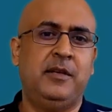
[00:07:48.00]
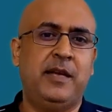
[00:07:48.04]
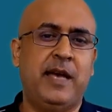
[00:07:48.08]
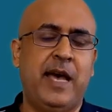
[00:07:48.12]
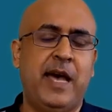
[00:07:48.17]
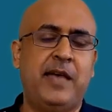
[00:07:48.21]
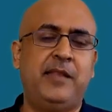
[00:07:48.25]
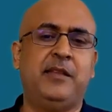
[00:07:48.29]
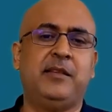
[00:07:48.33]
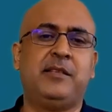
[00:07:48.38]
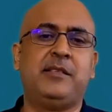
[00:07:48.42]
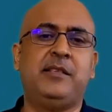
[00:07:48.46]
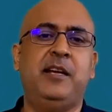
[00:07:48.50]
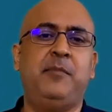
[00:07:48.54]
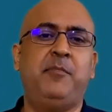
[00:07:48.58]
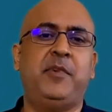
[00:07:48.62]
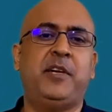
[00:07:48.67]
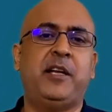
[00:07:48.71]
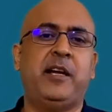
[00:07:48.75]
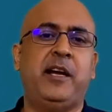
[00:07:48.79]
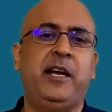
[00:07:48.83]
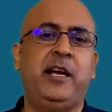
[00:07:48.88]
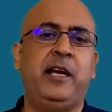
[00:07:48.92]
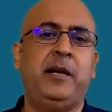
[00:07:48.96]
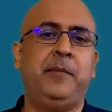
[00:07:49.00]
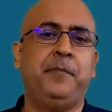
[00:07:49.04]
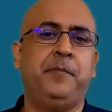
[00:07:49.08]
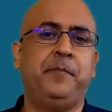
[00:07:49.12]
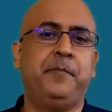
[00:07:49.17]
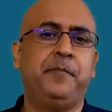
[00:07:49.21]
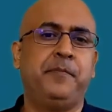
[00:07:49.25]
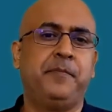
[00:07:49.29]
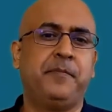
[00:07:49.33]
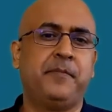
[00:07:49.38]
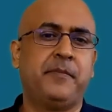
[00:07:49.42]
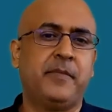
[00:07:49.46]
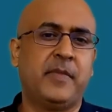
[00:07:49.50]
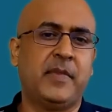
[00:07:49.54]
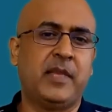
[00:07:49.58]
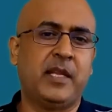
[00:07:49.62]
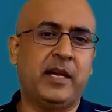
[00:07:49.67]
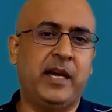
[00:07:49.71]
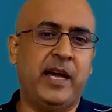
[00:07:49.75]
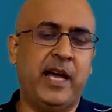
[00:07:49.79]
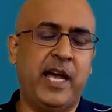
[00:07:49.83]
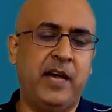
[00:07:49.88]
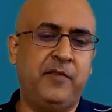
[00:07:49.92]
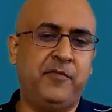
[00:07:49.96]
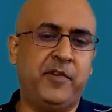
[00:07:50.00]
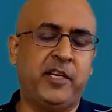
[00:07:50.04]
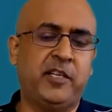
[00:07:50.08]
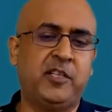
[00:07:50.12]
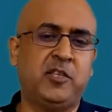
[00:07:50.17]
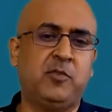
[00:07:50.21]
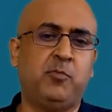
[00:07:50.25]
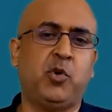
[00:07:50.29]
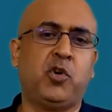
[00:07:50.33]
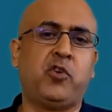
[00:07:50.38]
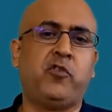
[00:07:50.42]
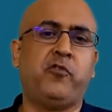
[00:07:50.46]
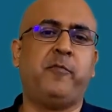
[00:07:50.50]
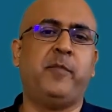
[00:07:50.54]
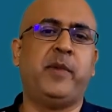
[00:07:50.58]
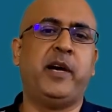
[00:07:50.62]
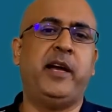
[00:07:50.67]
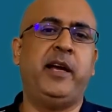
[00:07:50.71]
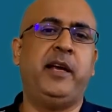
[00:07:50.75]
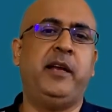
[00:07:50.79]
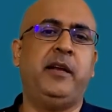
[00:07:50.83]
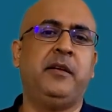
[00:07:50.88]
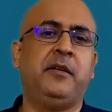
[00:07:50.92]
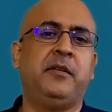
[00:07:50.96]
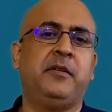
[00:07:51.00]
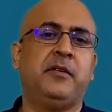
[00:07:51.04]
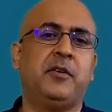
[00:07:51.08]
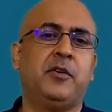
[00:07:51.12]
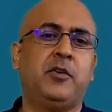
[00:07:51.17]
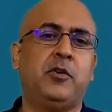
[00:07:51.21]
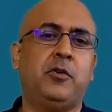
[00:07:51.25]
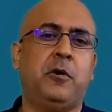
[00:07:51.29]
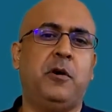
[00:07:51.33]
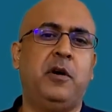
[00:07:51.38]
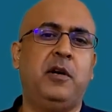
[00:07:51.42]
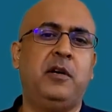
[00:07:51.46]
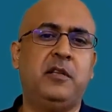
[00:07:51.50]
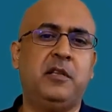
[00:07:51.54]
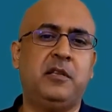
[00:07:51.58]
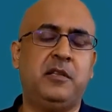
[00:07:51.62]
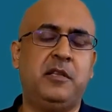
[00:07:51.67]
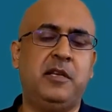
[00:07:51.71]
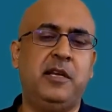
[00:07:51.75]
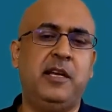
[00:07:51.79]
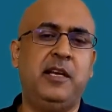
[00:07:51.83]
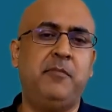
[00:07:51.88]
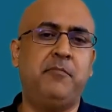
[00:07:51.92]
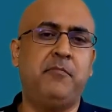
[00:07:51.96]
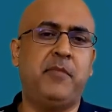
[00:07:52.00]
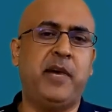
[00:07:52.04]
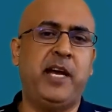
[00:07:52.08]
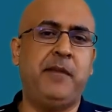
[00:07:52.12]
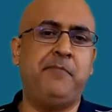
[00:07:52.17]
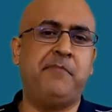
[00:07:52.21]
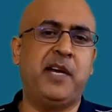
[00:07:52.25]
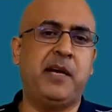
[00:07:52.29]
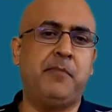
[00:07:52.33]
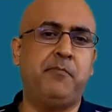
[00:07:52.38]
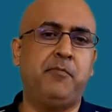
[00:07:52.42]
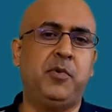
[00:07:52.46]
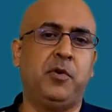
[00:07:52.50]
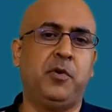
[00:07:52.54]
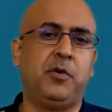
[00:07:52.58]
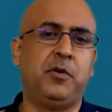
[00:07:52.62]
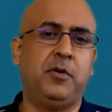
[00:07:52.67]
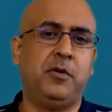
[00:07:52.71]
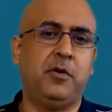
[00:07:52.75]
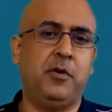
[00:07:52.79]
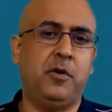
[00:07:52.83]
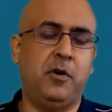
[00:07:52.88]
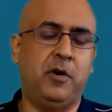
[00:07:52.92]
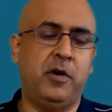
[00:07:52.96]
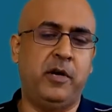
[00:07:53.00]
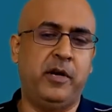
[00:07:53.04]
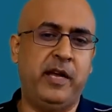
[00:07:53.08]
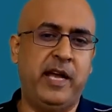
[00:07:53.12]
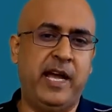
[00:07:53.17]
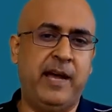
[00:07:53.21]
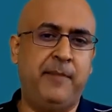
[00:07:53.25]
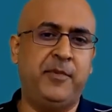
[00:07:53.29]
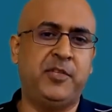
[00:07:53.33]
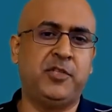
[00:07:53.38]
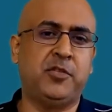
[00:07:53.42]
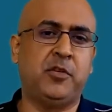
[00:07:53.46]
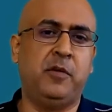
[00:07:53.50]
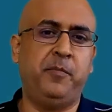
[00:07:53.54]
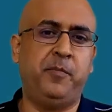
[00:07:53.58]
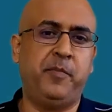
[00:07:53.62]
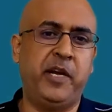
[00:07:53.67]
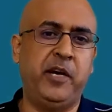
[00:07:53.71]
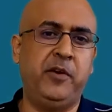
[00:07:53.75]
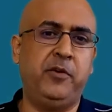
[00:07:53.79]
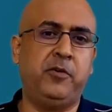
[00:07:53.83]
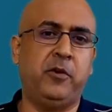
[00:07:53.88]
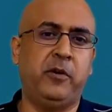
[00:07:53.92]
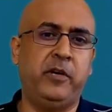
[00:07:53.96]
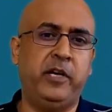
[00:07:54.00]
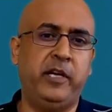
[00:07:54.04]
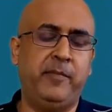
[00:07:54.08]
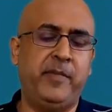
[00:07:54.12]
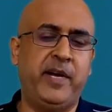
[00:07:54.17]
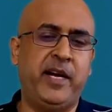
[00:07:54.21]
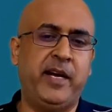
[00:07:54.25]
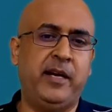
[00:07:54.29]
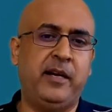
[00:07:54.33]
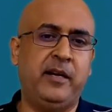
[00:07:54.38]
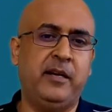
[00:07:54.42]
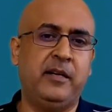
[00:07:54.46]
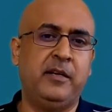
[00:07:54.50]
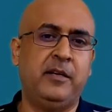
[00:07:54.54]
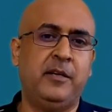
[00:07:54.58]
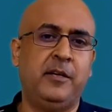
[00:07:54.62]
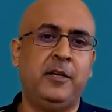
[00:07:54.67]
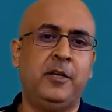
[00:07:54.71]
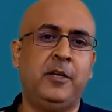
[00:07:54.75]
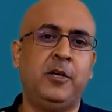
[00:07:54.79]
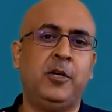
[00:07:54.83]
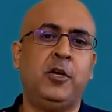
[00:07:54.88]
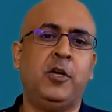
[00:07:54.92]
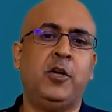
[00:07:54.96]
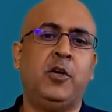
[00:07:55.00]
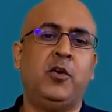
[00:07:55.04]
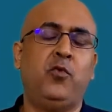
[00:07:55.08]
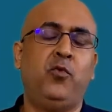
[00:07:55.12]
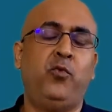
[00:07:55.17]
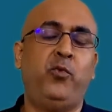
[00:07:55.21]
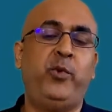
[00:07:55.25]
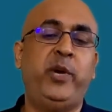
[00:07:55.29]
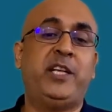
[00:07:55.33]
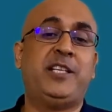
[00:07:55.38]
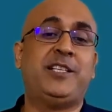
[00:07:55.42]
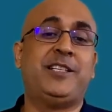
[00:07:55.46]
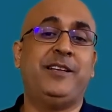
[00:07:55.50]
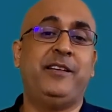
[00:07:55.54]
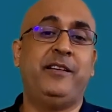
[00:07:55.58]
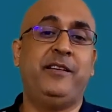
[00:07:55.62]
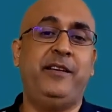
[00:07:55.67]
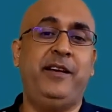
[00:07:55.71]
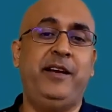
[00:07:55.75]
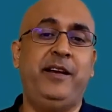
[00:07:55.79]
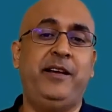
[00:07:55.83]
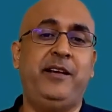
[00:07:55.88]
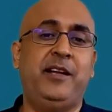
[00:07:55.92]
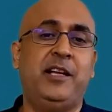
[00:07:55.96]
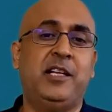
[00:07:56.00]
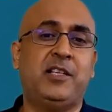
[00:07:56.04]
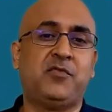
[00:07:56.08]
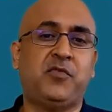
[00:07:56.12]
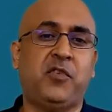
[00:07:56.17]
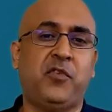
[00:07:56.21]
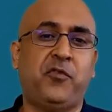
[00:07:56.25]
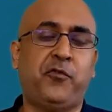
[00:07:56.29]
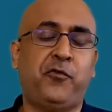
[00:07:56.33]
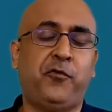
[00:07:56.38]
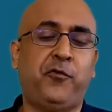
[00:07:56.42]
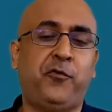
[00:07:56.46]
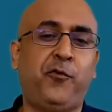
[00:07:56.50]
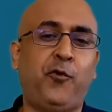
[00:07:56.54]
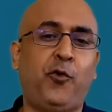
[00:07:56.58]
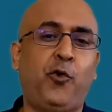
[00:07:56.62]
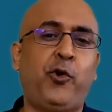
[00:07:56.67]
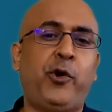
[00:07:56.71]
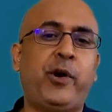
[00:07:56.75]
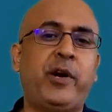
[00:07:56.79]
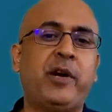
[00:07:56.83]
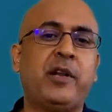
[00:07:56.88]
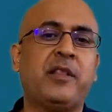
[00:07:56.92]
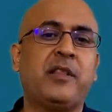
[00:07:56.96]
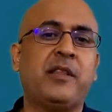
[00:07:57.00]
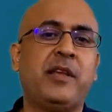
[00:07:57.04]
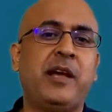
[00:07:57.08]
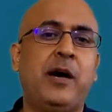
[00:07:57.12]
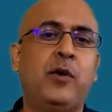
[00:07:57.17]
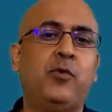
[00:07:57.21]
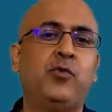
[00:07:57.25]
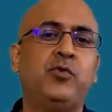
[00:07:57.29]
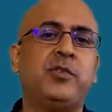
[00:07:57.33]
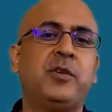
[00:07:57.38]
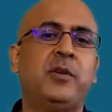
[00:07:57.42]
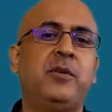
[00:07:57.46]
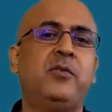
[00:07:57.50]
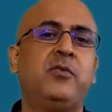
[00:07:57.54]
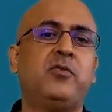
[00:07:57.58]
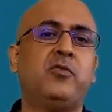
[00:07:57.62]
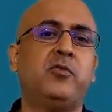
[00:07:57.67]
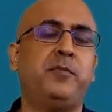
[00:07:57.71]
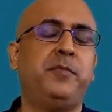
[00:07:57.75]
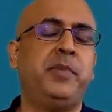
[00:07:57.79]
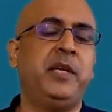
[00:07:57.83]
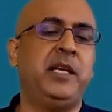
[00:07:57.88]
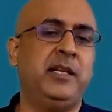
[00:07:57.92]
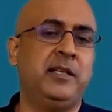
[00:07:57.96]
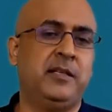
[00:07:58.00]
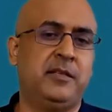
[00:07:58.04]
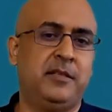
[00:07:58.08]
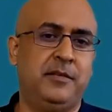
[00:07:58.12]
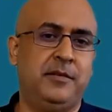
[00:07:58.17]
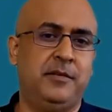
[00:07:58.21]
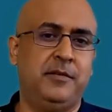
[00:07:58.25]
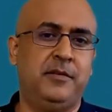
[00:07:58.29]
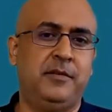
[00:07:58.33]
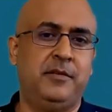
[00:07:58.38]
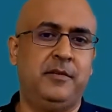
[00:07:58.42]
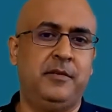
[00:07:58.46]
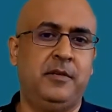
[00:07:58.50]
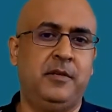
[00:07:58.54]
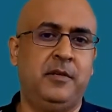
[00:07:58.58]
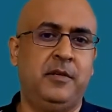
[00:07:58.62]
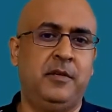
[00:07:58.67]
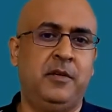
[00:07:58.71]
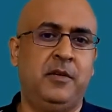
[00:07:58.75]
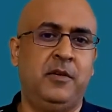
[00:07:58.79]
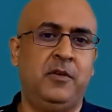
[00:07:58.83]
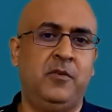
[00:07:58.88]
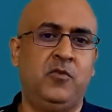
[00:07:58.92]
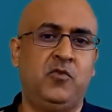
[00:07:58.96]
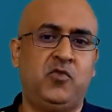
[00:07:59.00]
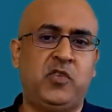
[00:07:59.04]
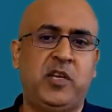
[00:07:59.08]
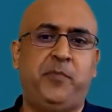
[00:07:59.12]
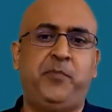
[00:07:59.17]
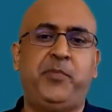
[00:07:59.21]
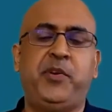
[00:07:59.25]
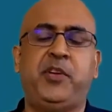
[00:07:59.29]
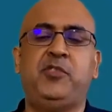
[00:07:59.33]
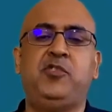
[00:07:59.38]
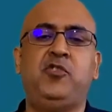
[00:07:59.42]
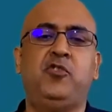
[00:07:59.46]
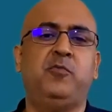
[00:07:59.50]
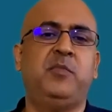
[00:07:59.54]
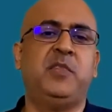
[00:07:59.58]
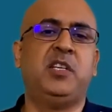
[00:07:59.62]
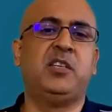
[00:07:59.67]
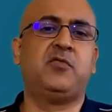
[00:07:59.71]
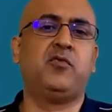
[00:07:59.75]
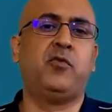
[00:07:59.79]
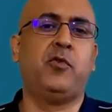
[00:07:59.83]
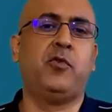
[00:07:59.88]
At the same time, I have another book of mine called The Thin Mind Map book on Amazon Print on Demand, which retails for 4,000 rupees. So I presume this